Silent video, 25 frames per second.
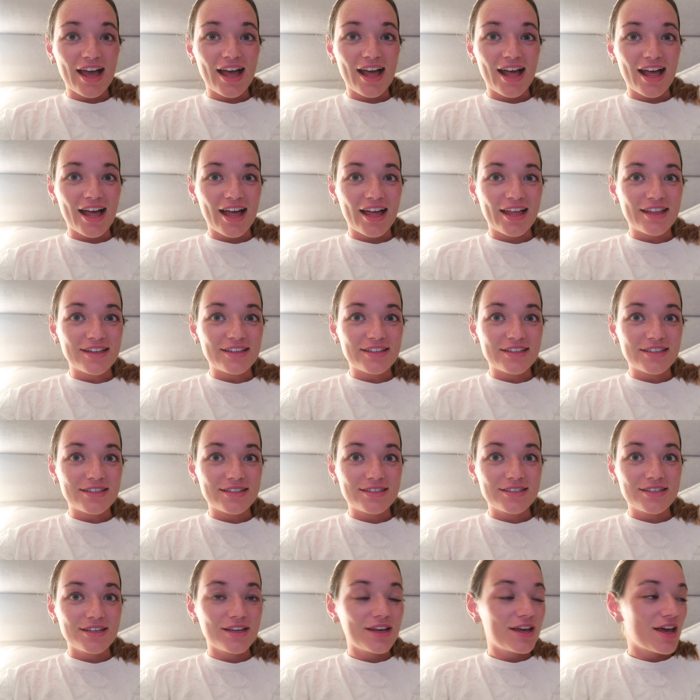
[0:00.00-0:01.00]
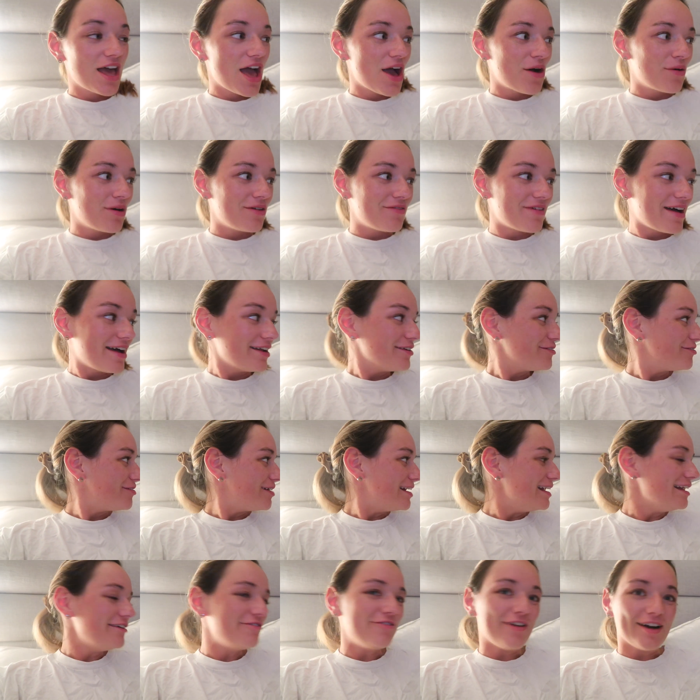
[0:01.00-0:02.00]
and we've had a
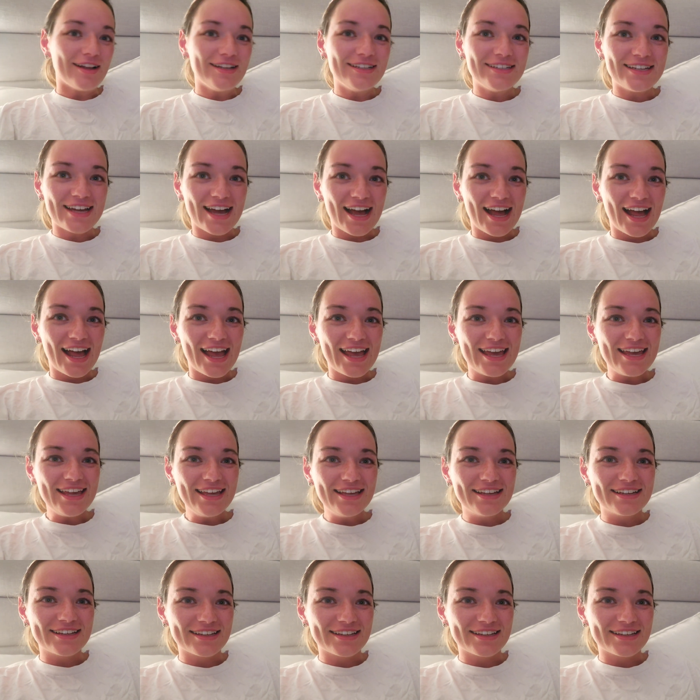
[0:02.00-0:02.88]
really fun day.